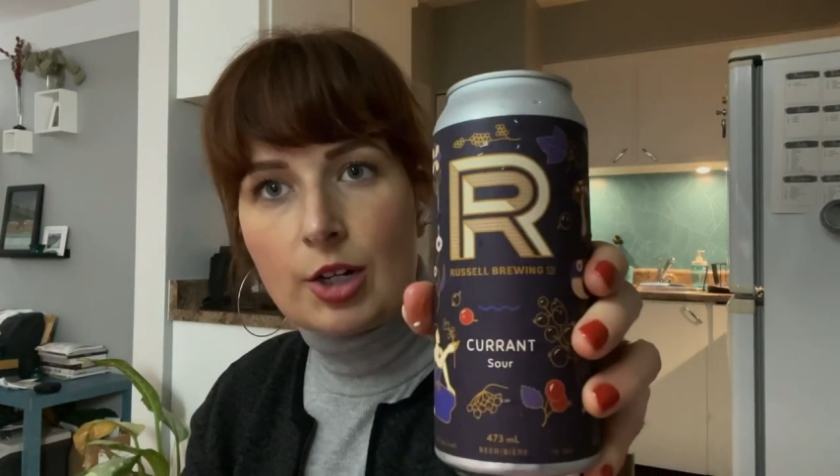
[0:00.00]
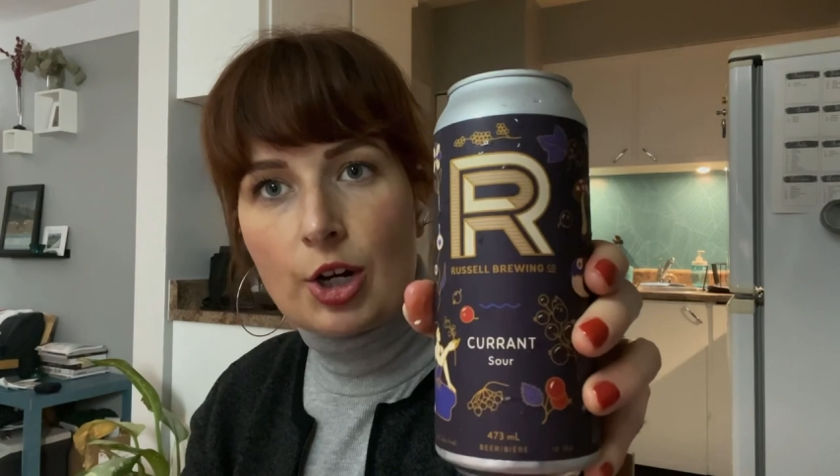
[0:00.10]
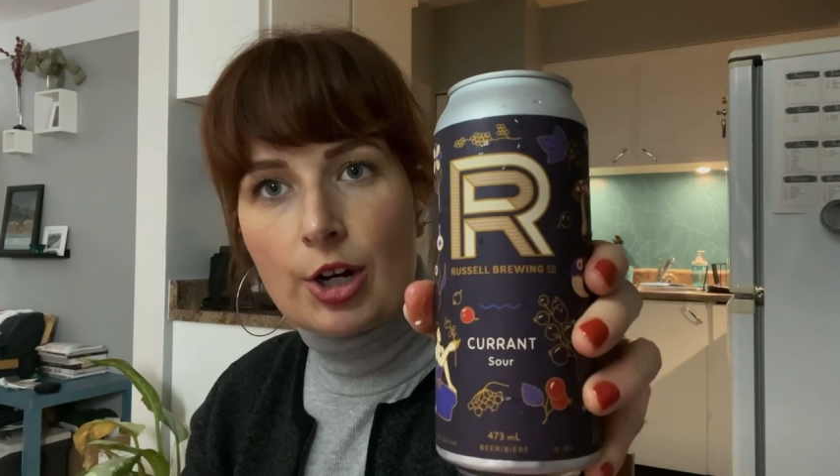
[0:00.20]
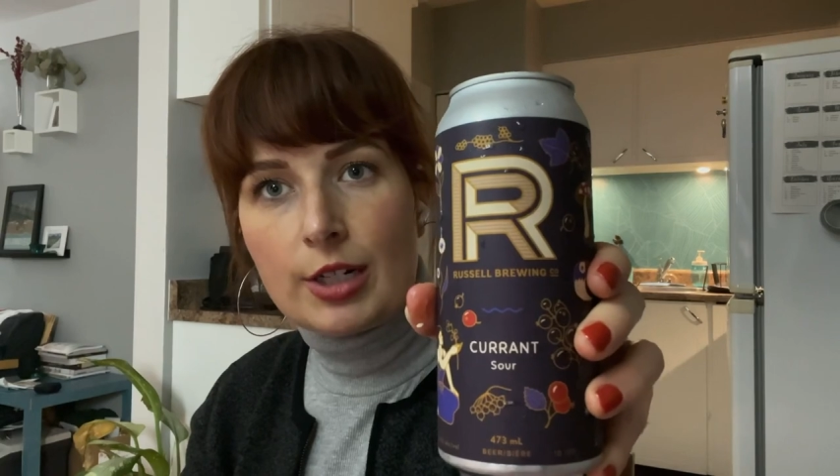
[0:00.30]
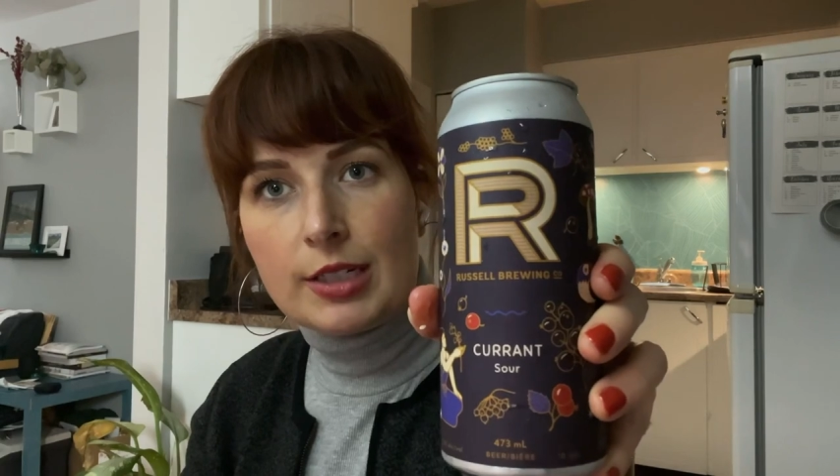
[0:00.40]

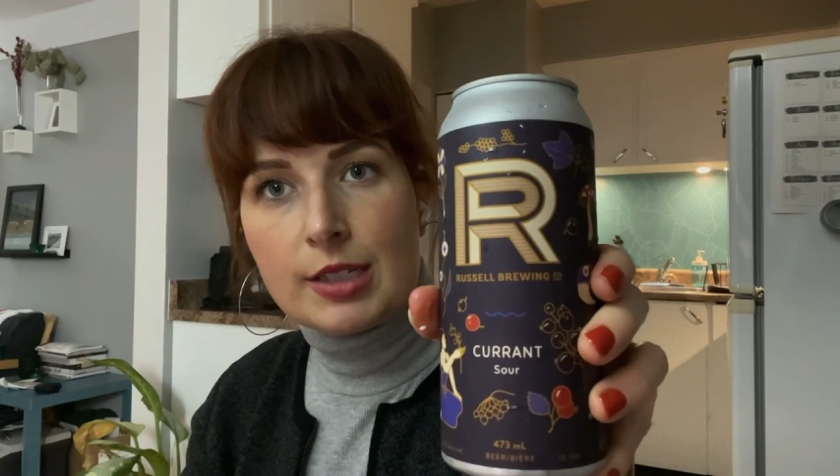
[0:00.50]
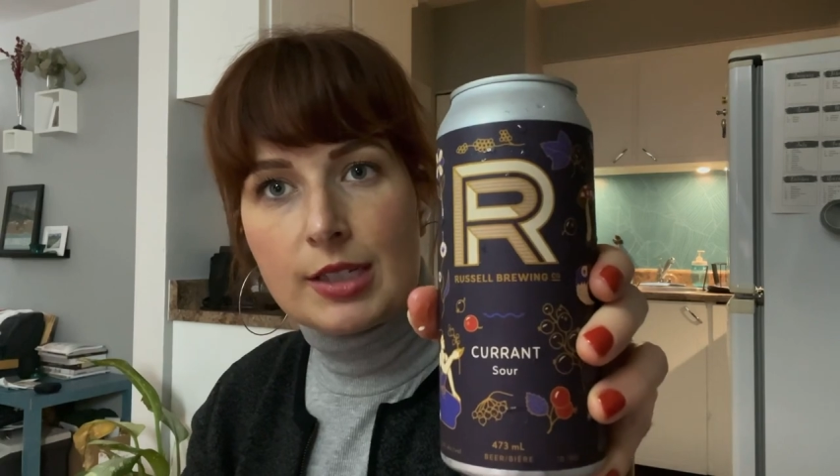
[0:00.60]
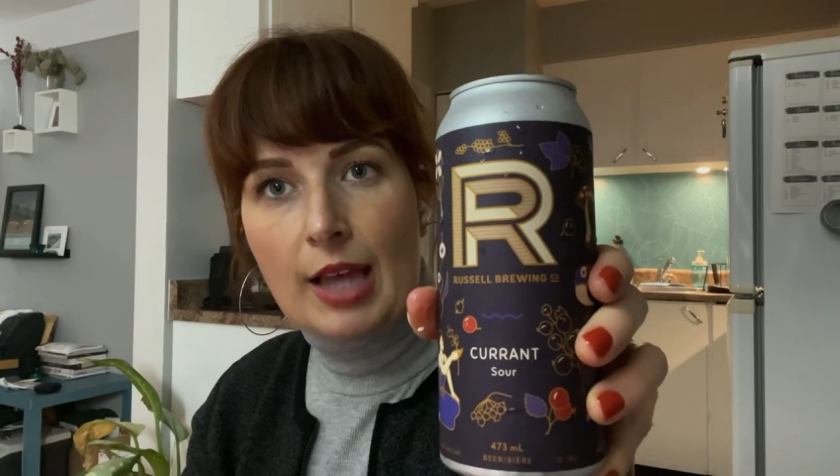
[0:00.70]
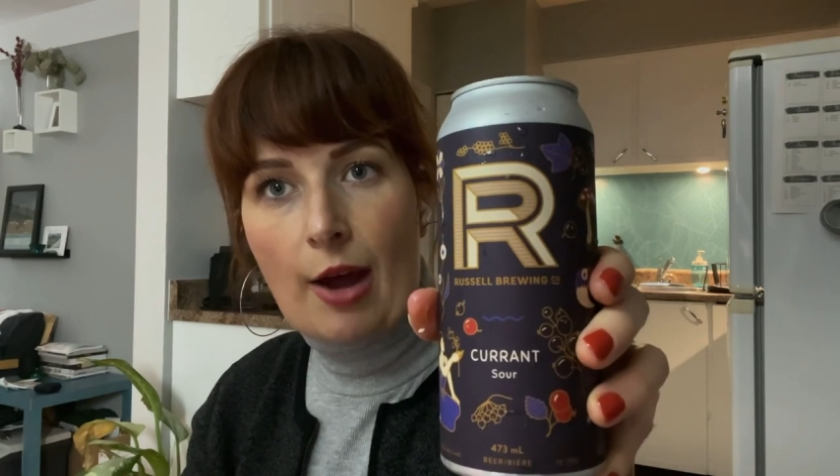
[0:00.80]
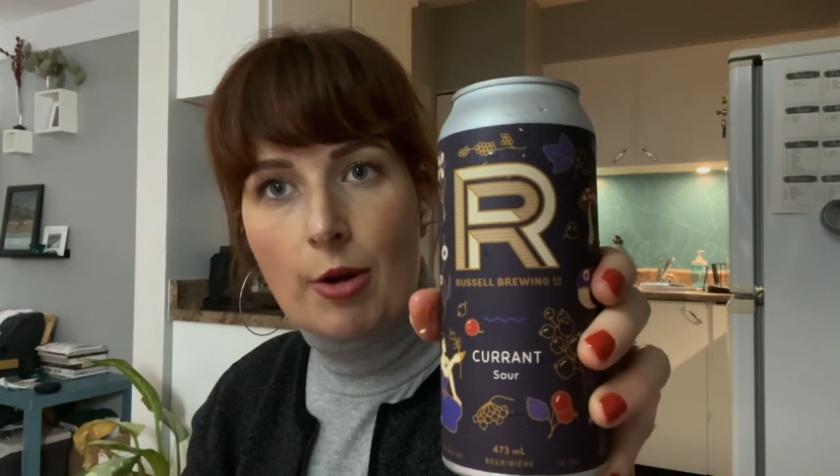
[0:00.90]
Current
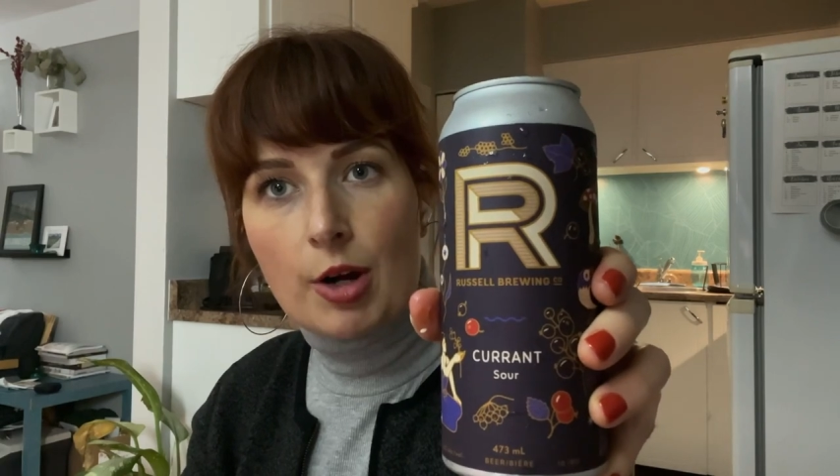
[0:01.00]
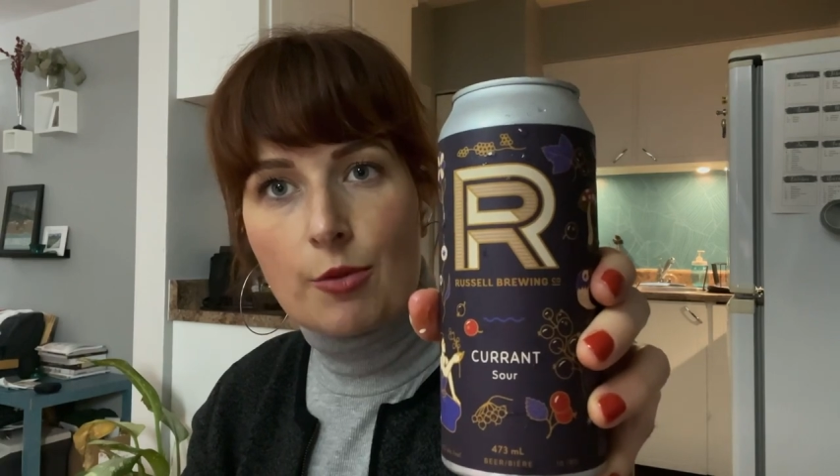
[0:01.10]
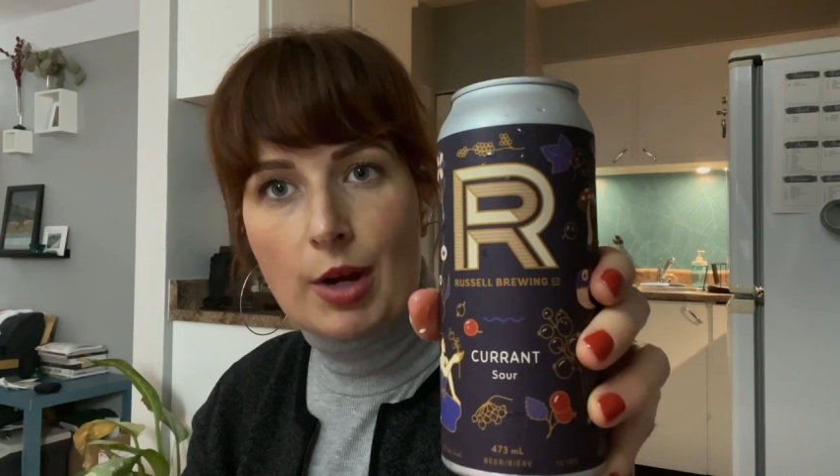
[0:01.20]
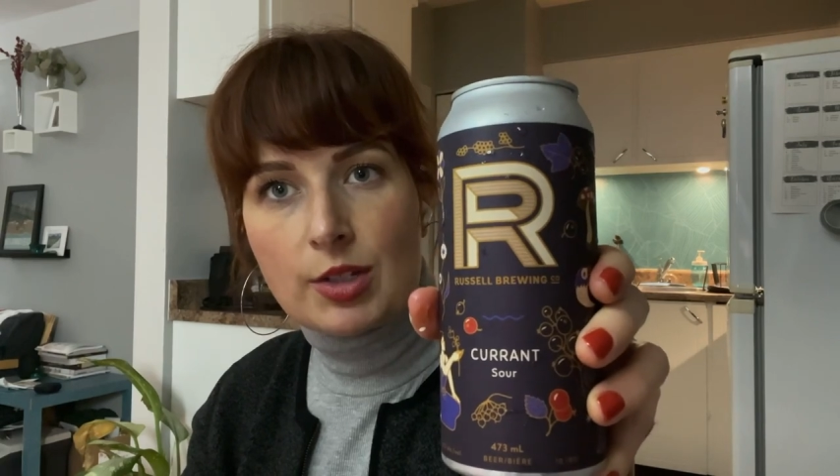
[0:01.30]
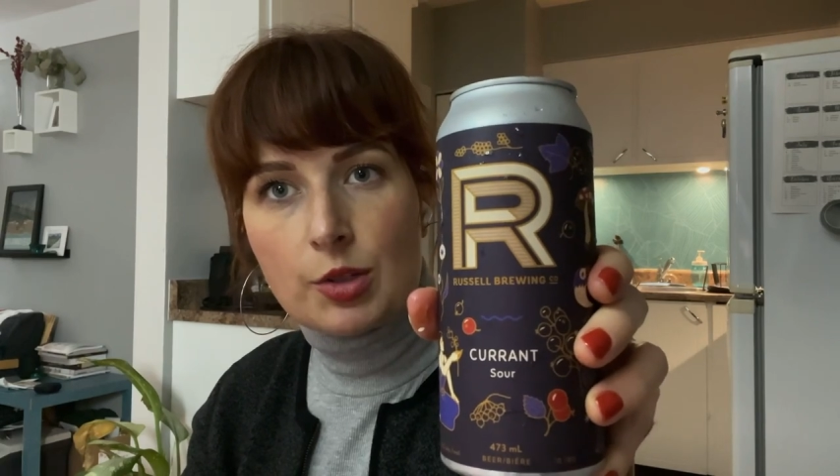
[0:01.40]
Sour,
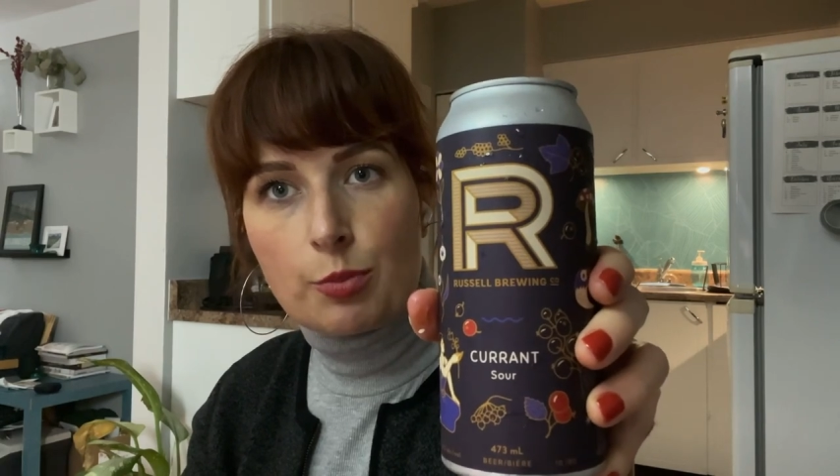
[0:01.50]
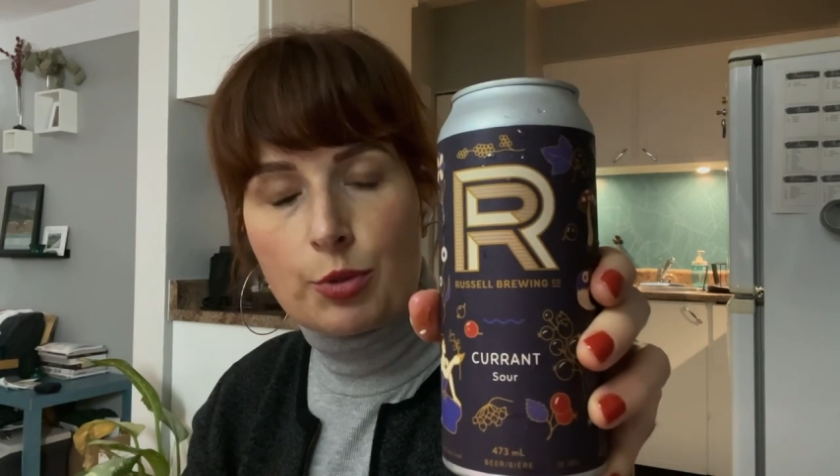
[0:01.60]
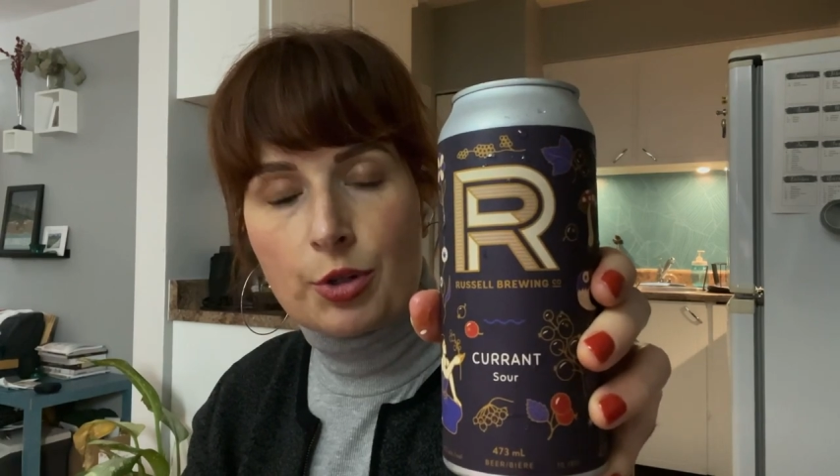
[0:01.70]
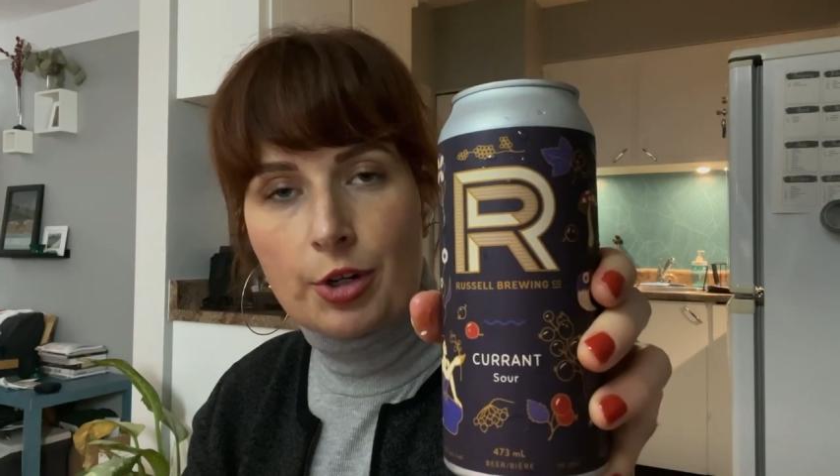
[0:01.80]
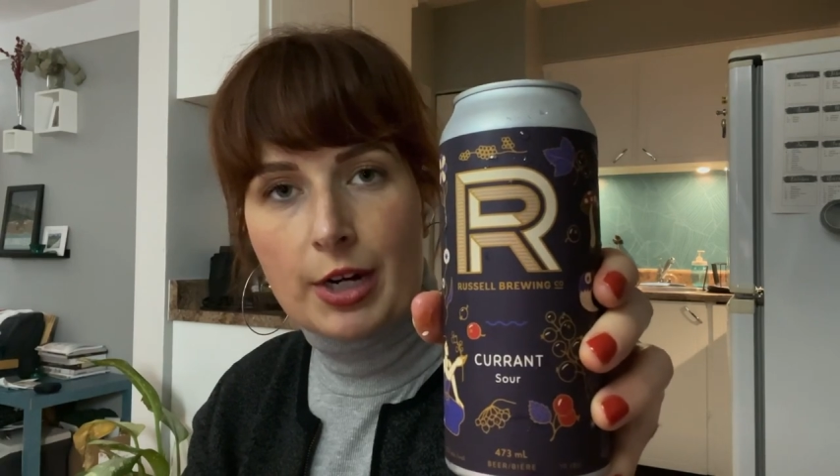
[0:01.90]
Russell
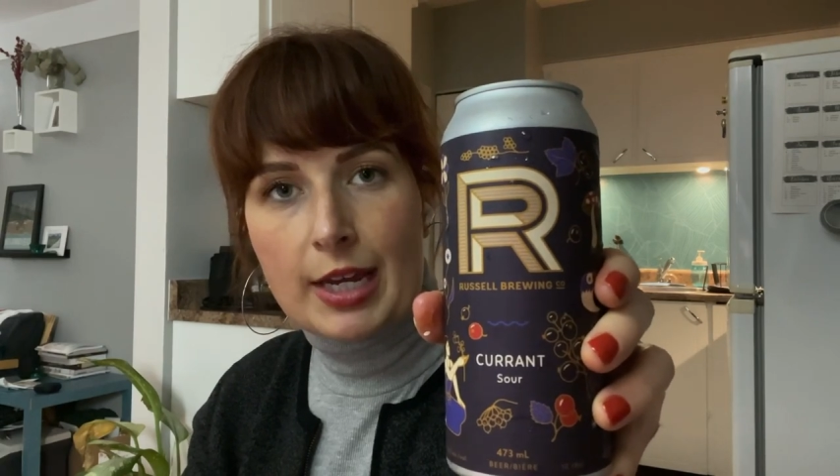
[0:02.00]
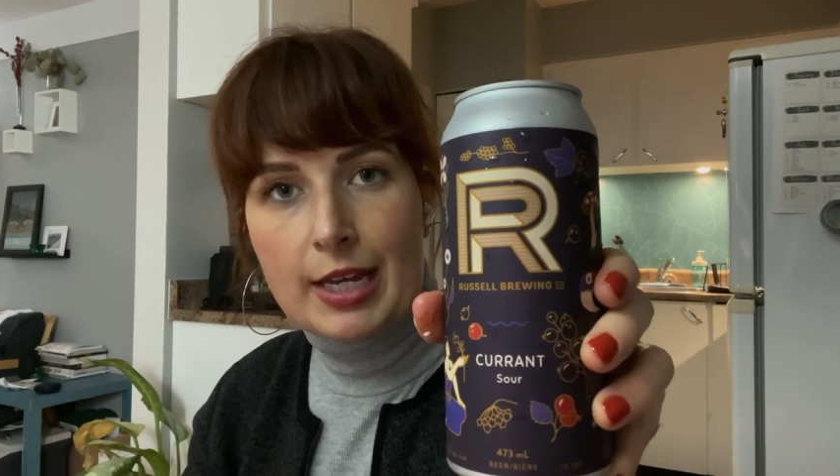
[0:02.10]
Brewery.